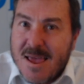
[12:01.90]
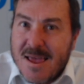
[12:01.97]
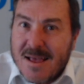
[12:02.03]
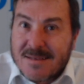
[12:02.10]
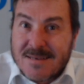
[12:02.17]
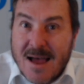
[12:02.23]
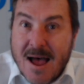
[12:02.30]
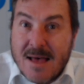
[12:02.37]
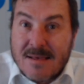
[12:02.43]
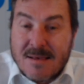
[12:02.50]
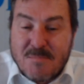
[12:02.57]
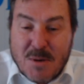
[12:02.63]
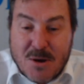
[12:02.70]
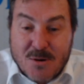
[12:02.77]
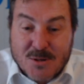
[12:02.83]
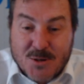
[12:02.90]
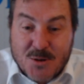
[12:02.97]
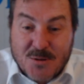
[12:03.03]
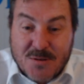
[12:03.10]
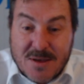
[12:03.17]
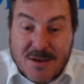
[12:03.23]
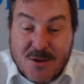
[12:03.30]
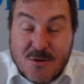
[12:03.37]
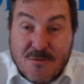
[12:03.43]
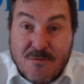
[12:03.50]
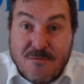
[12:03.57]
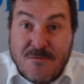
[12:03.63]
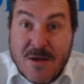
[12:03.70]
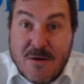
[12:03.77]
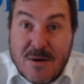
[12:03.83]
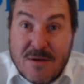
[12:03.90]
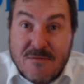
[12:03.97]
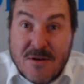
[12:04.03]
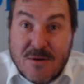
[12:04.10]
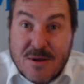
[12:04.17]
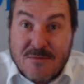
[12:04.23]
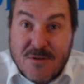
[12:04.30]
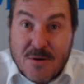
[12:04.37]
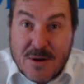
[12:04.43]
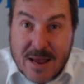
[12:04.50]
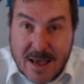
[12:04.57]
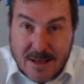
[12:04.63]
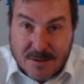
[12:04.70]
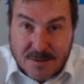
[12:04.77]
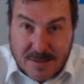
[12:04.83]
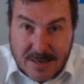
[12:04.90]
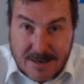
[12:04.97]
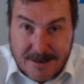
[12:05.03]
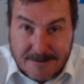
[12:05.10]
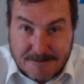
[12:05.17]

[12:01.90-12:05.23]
It's either because you think you're very, very, very healthy,